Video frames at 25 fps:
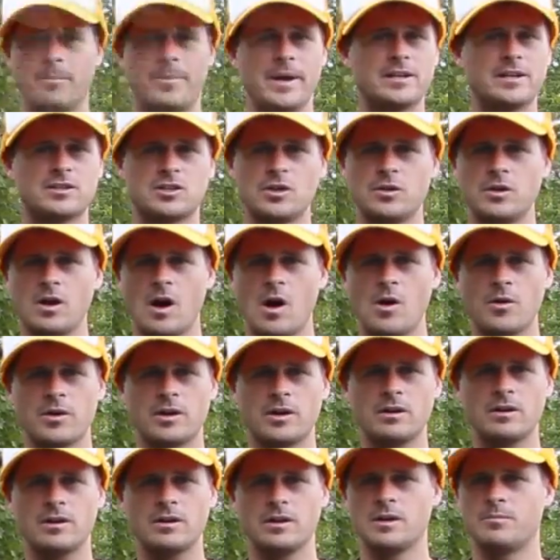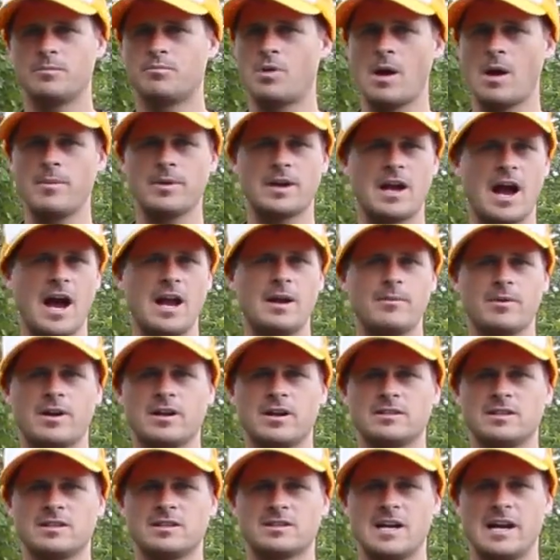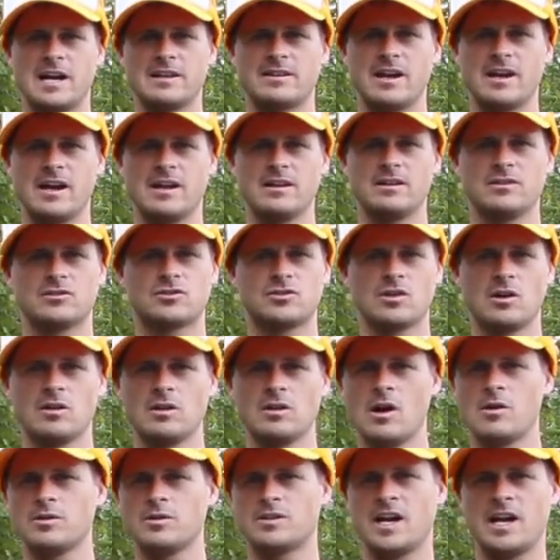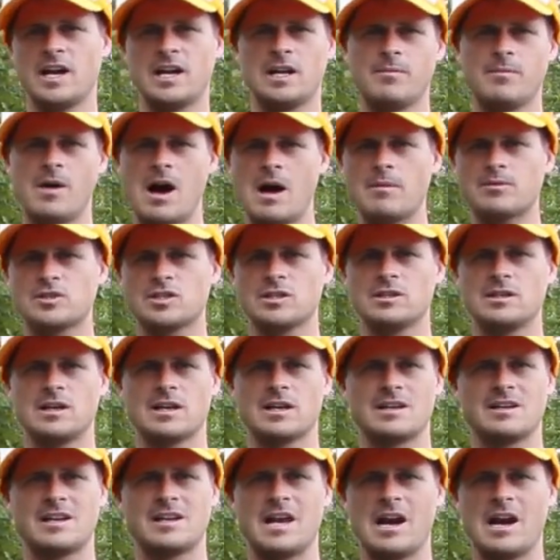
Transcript: a big tuna owner, you probably got it because it's got that solo tandem option. It can